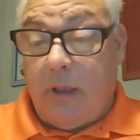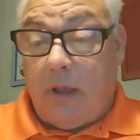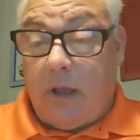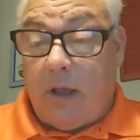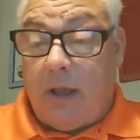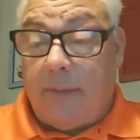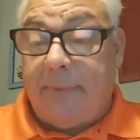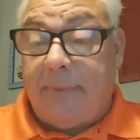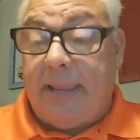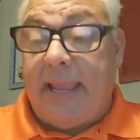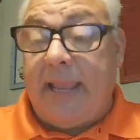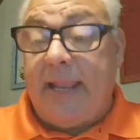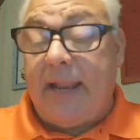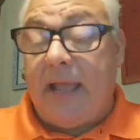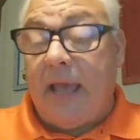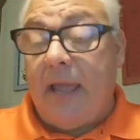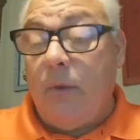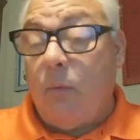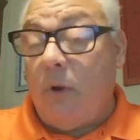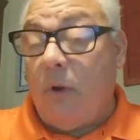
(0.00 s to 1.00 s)
And
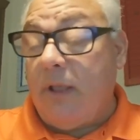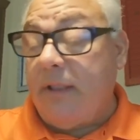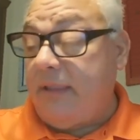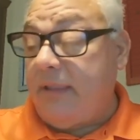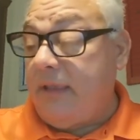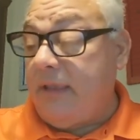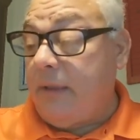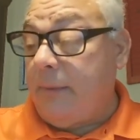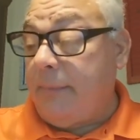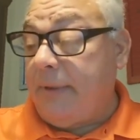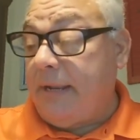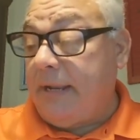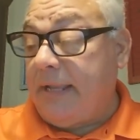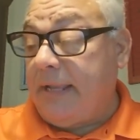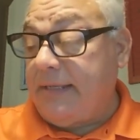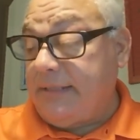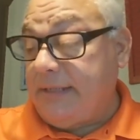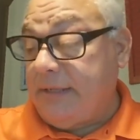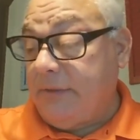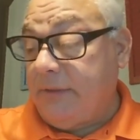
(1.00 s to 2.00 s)
I want them, and
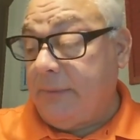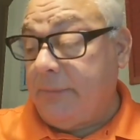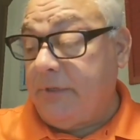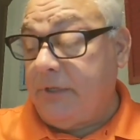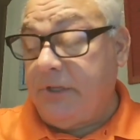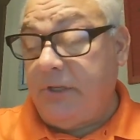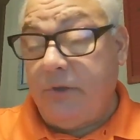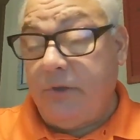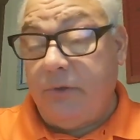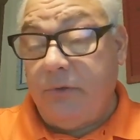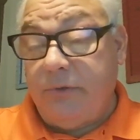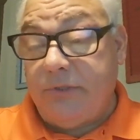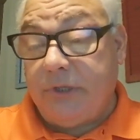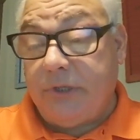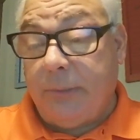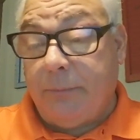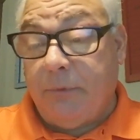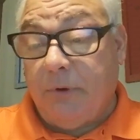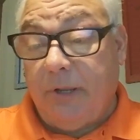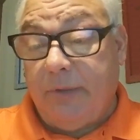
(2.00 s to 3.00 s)
I tell them to use
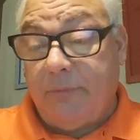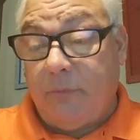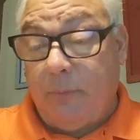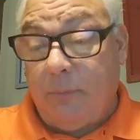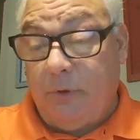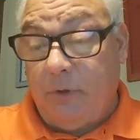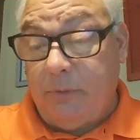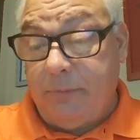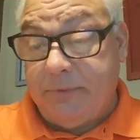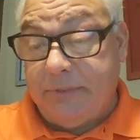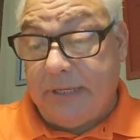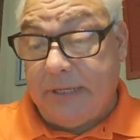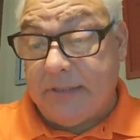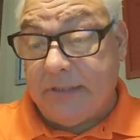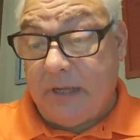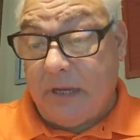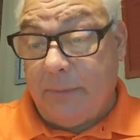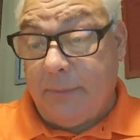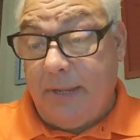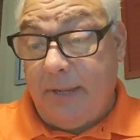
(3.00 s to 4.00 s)
upper level Bloom's
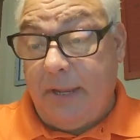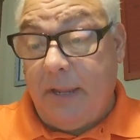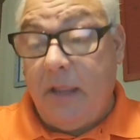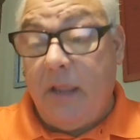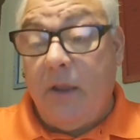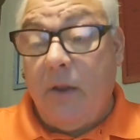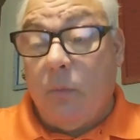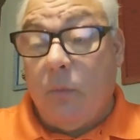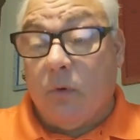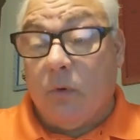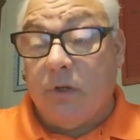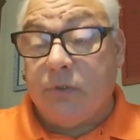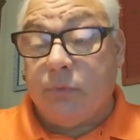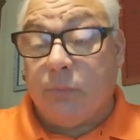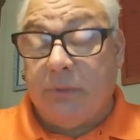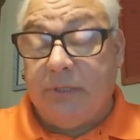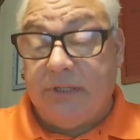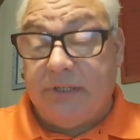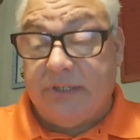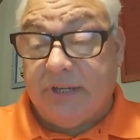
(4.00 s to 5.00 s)
taxonomy
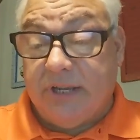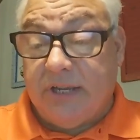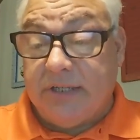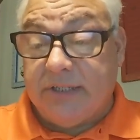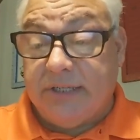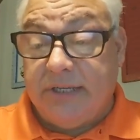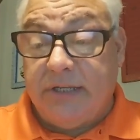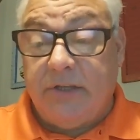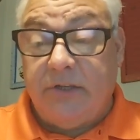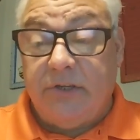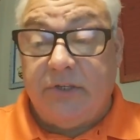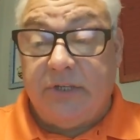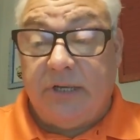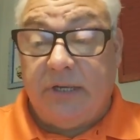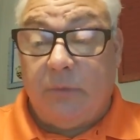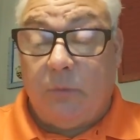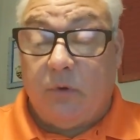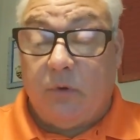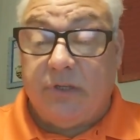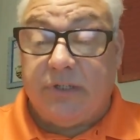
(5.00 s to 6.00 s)
words when discussing,
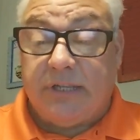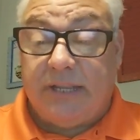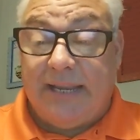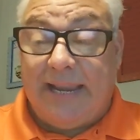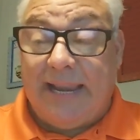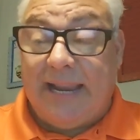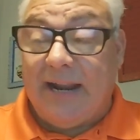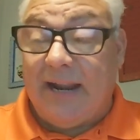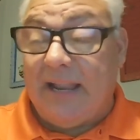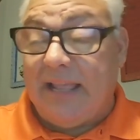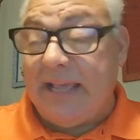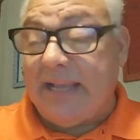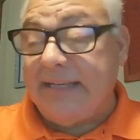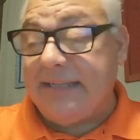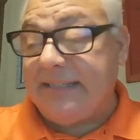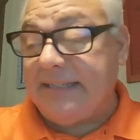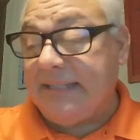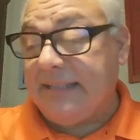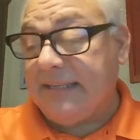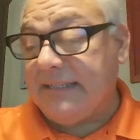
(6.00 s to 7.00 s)
using words like
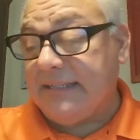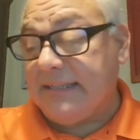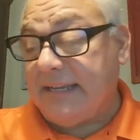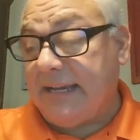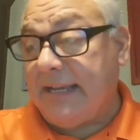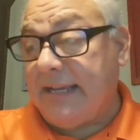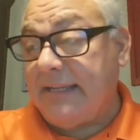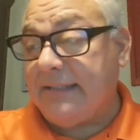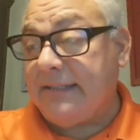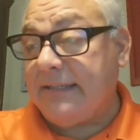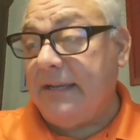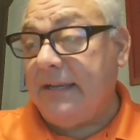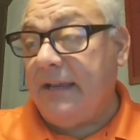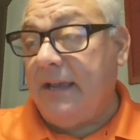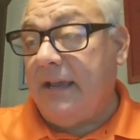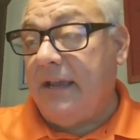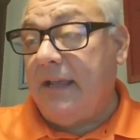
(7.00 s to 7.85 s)
analyze, synthesize,